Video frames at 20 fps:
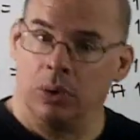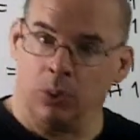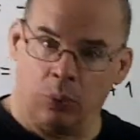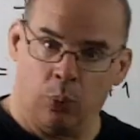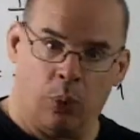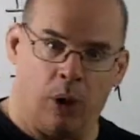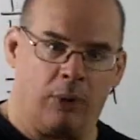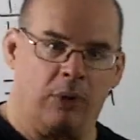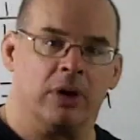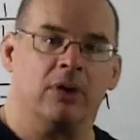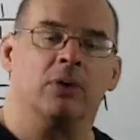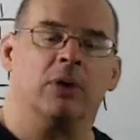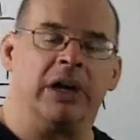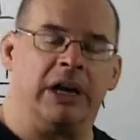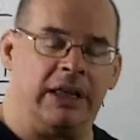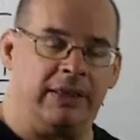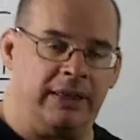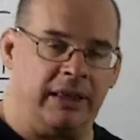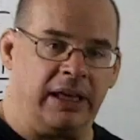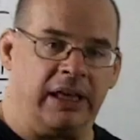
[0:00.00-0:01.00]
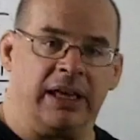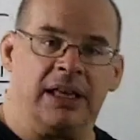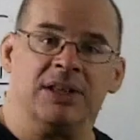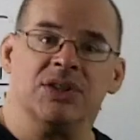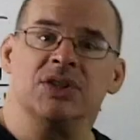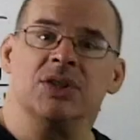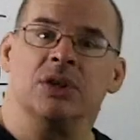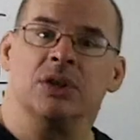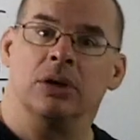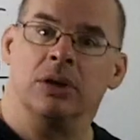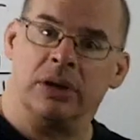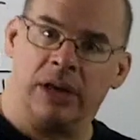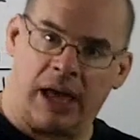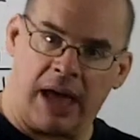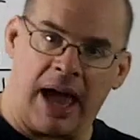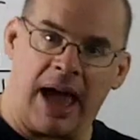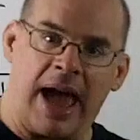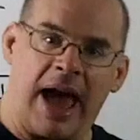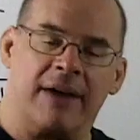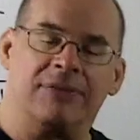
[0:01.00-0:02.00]
When we read these, Okay,
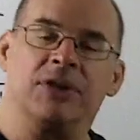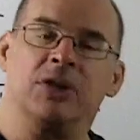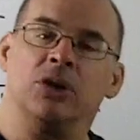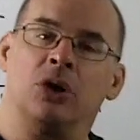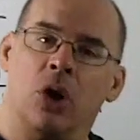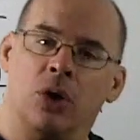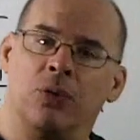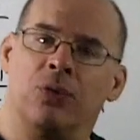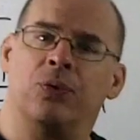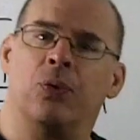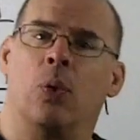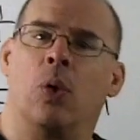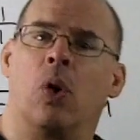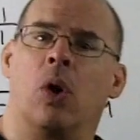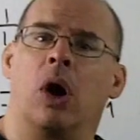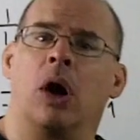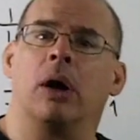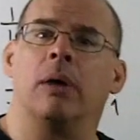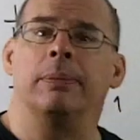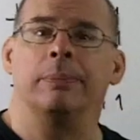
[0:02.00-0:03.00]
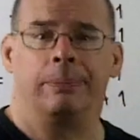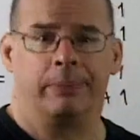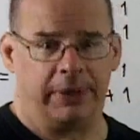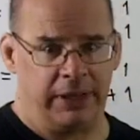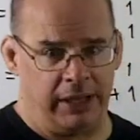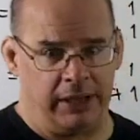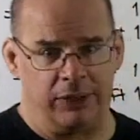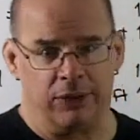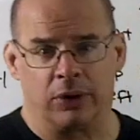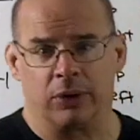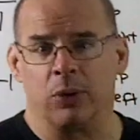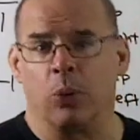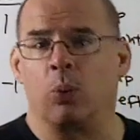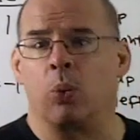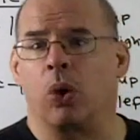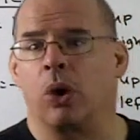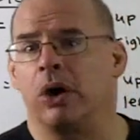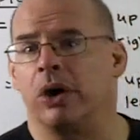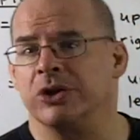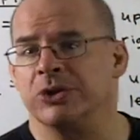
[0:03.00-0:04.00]
I have to look for either the
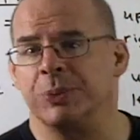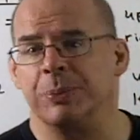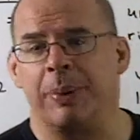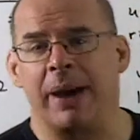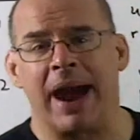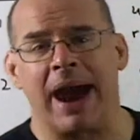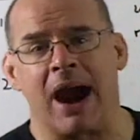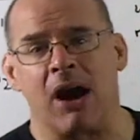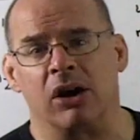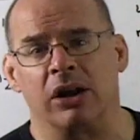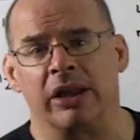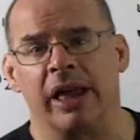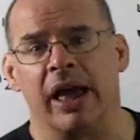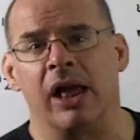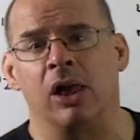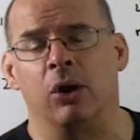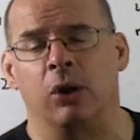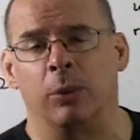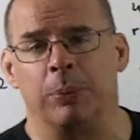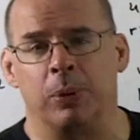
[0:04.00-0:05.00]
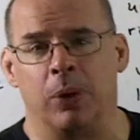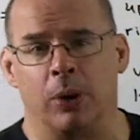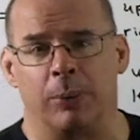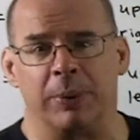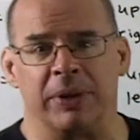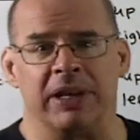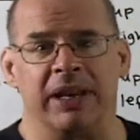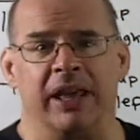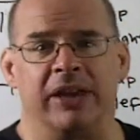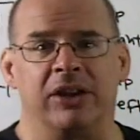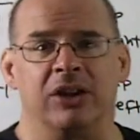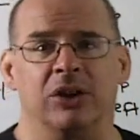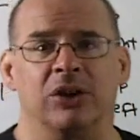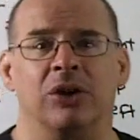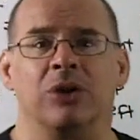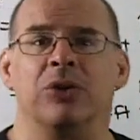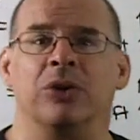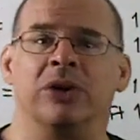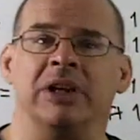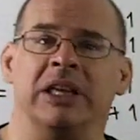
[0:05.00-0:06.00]
words parallel or
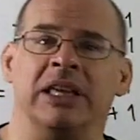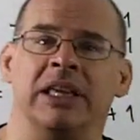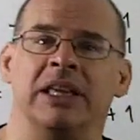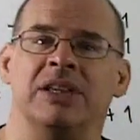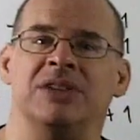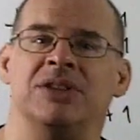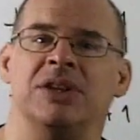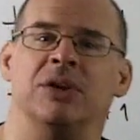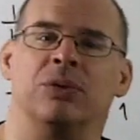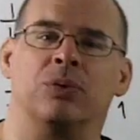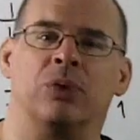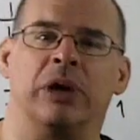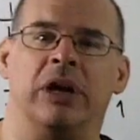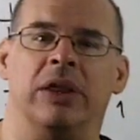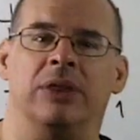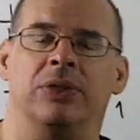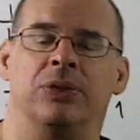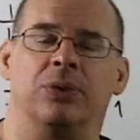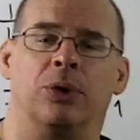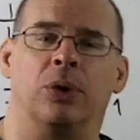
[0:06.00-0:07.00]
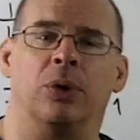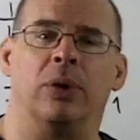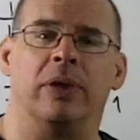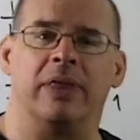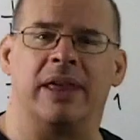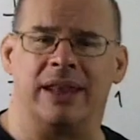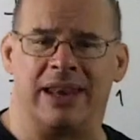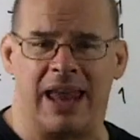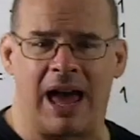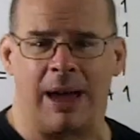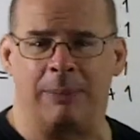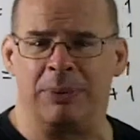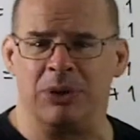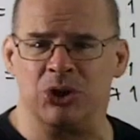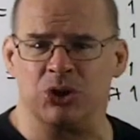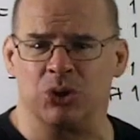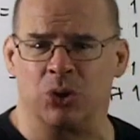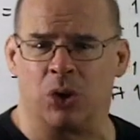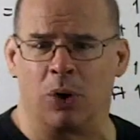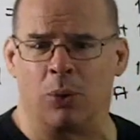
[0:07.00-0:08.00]
perpendicular. They're easy to read through and then not be
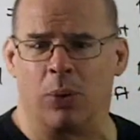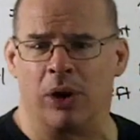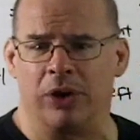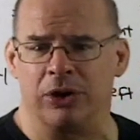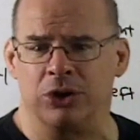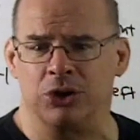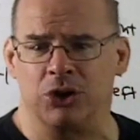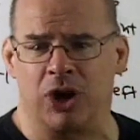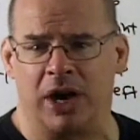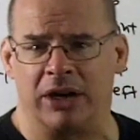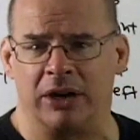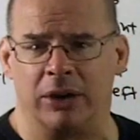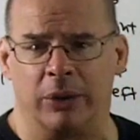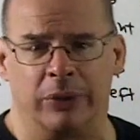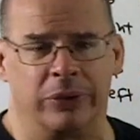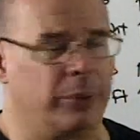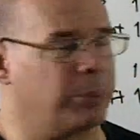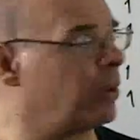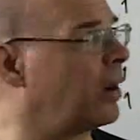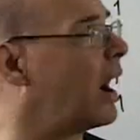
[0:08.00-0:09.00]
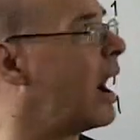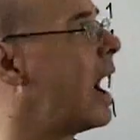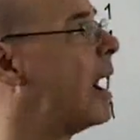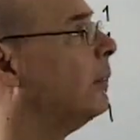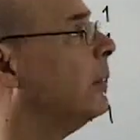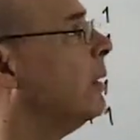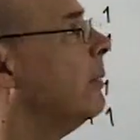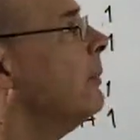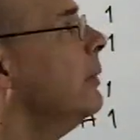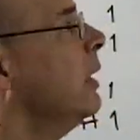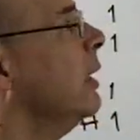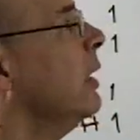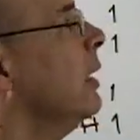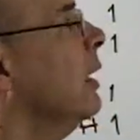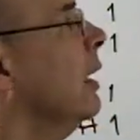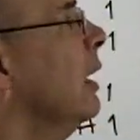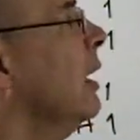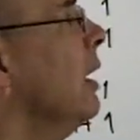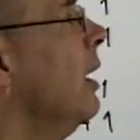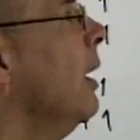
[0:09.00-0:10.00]
sure what you're trying to do with the problem.
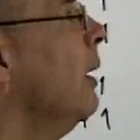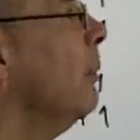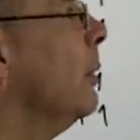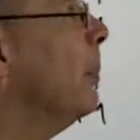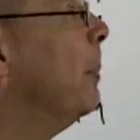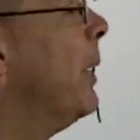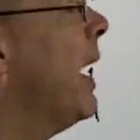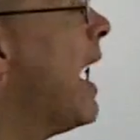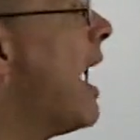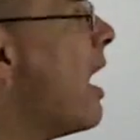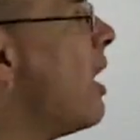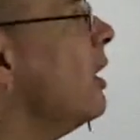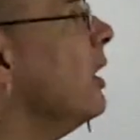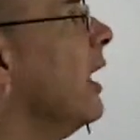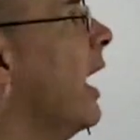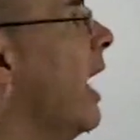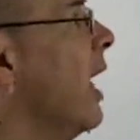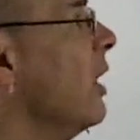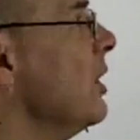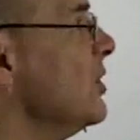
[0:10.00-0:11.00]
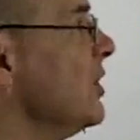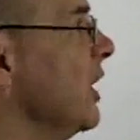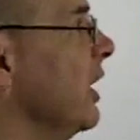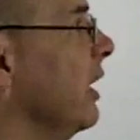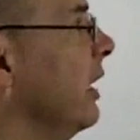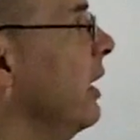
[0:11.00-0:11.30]
But parallel is in